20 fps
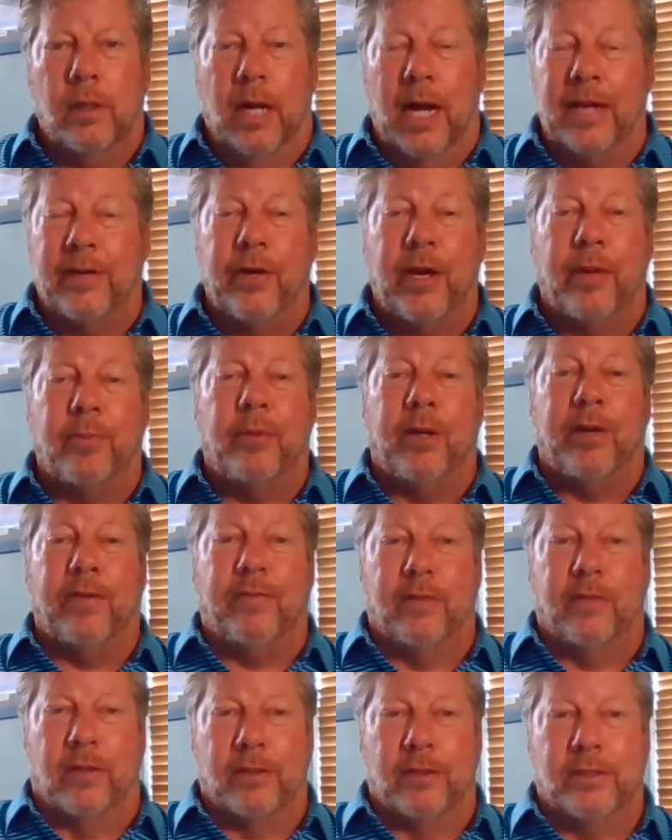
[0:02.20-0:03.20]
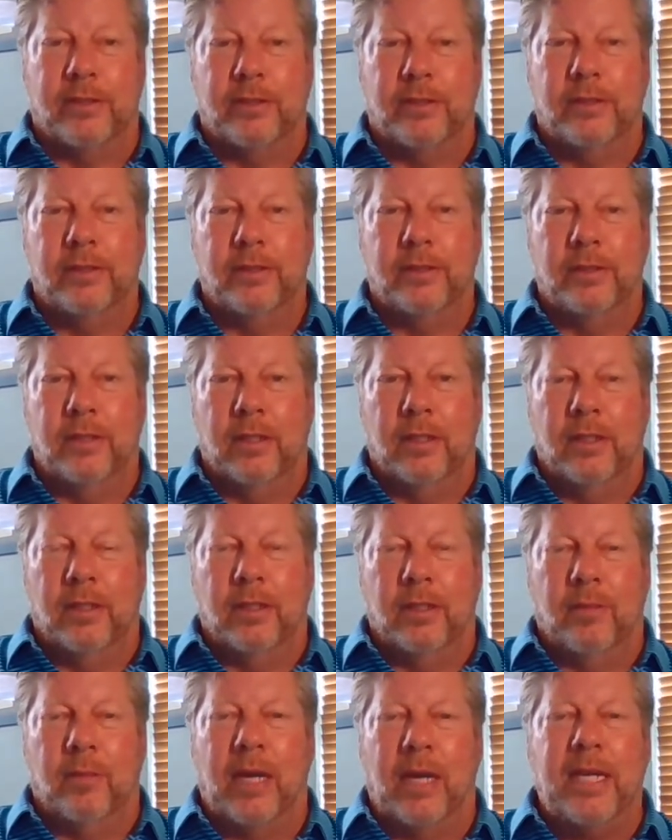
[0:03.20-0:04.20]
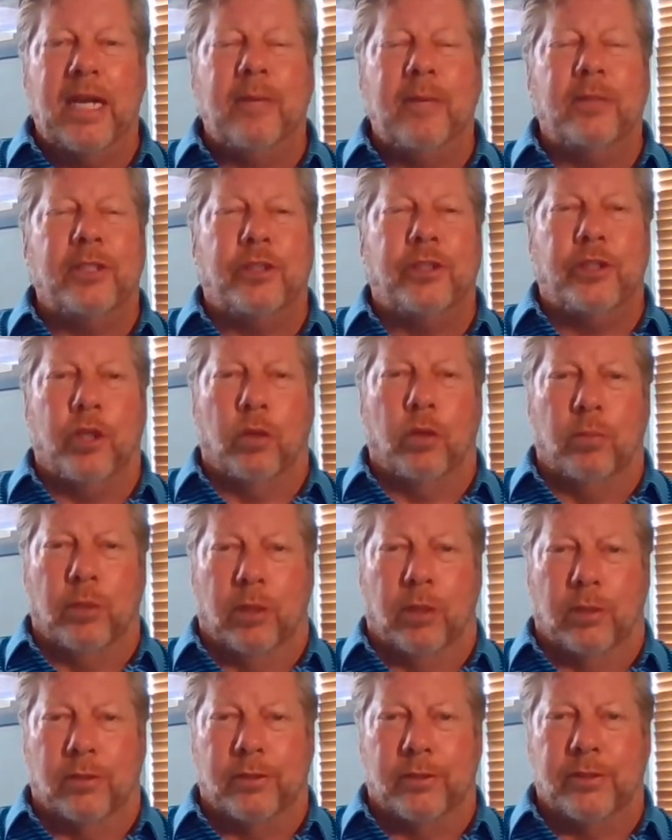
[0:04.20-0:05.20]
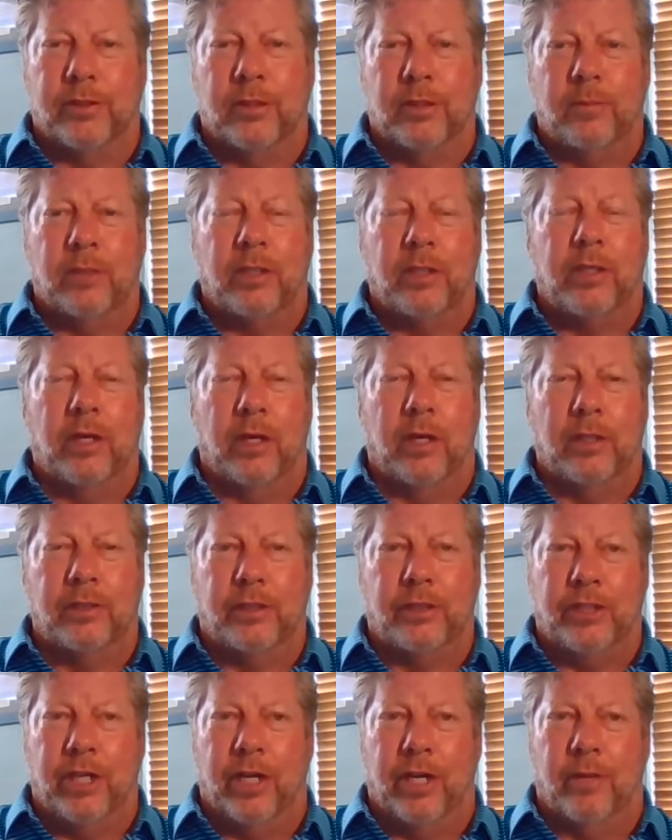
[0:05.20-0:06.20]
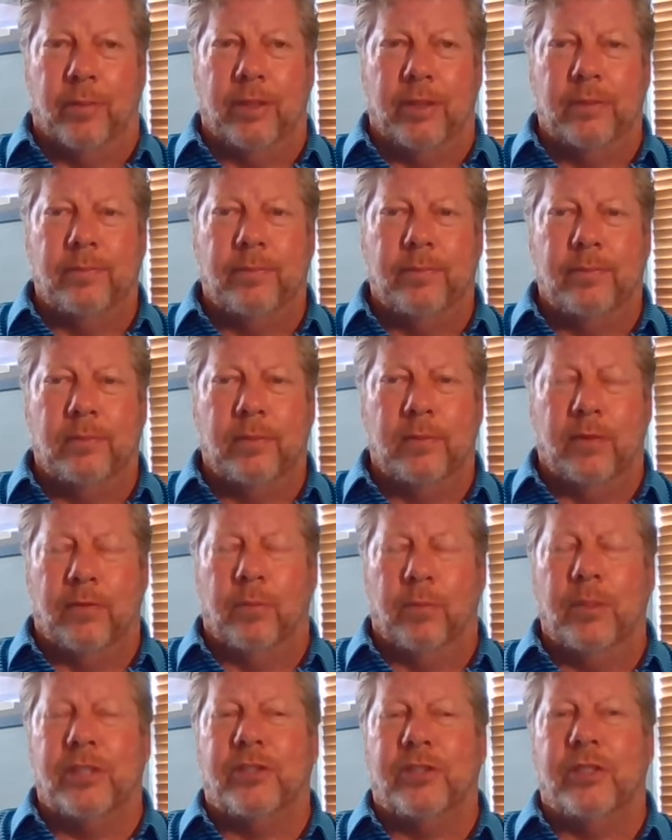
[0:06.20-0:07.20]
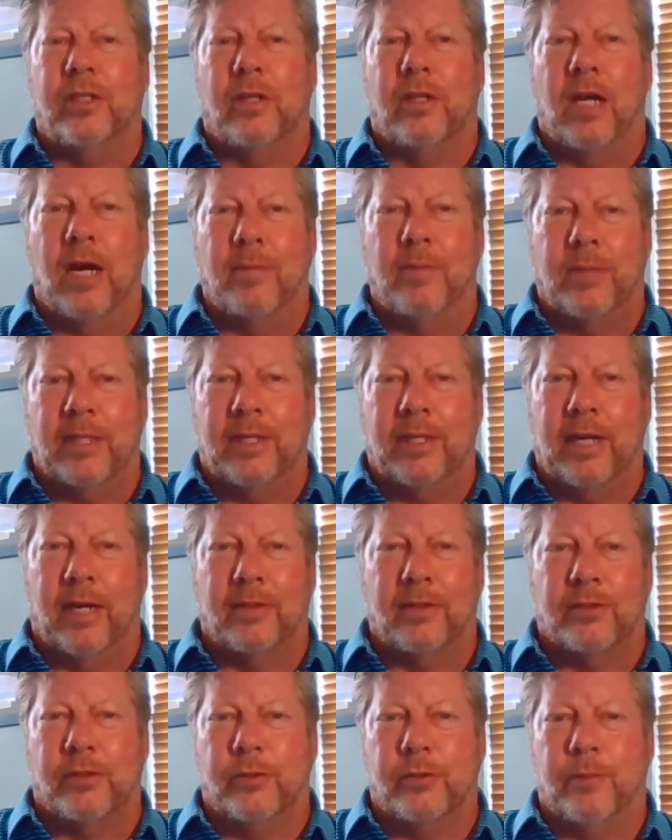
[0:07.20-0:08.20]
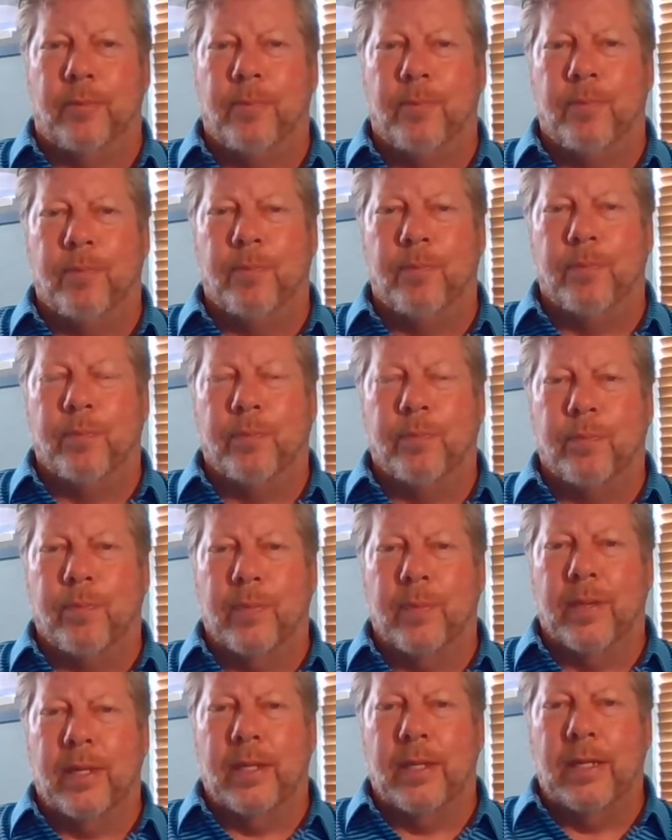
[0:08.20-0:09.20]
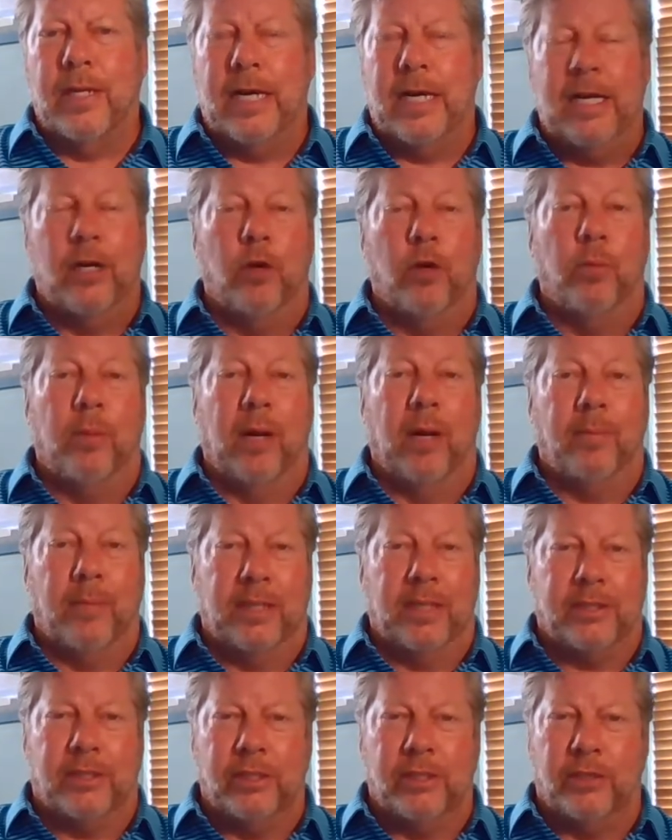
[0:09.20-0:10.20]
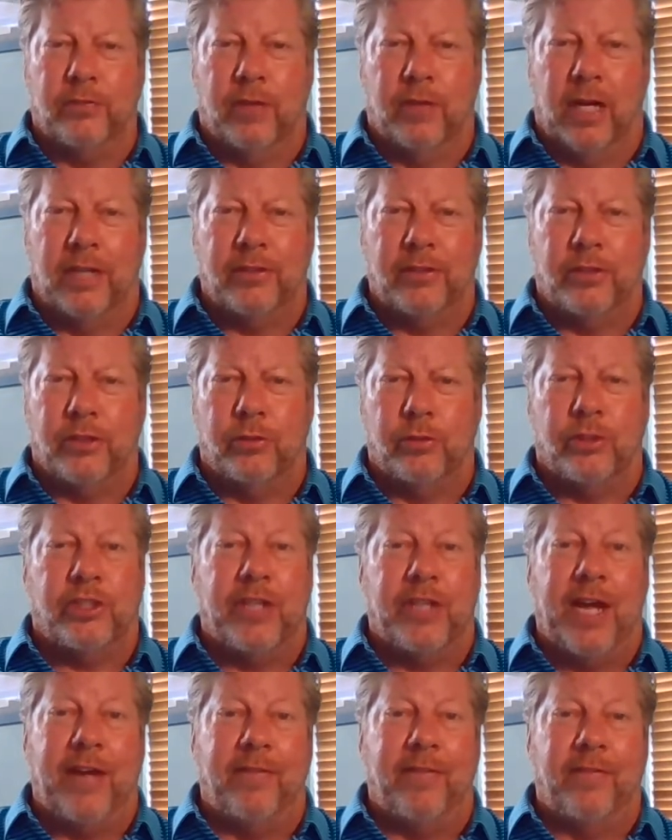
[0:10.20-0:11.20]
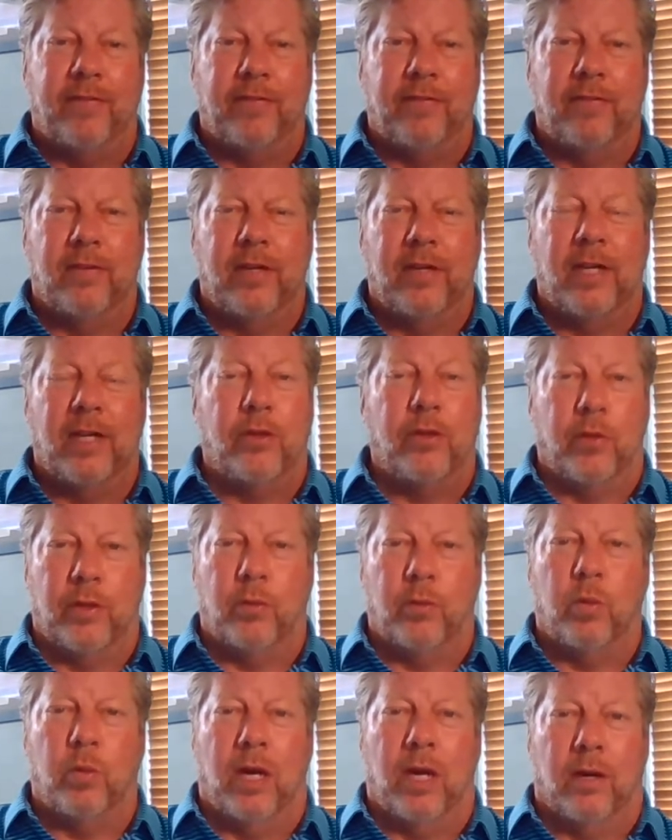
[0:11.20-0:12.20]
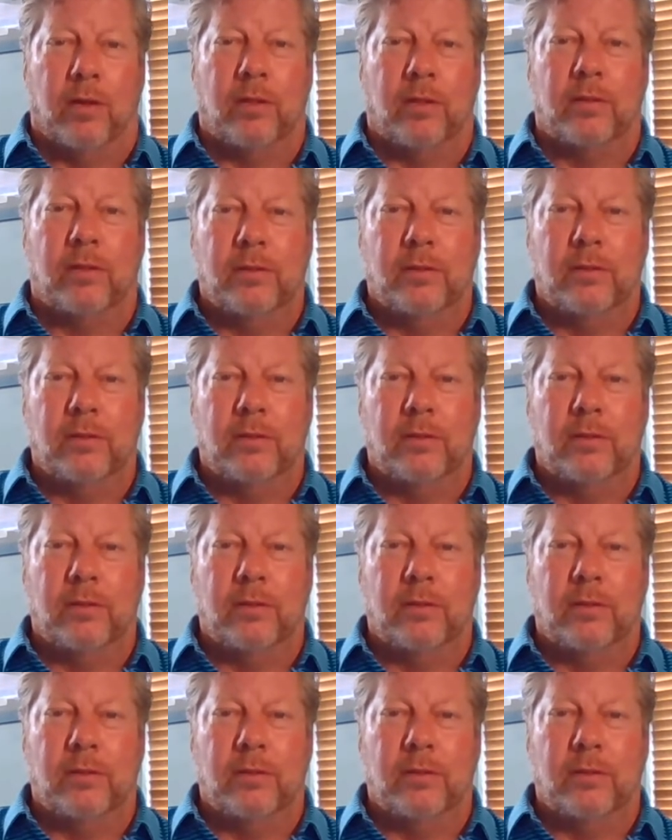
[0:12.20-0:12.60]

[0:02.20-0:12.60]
Hi, Granbury First. My name is Joe Boles. I'm the current chairman of the Mission Alignment Council. I hope my message finds you safe and doing well.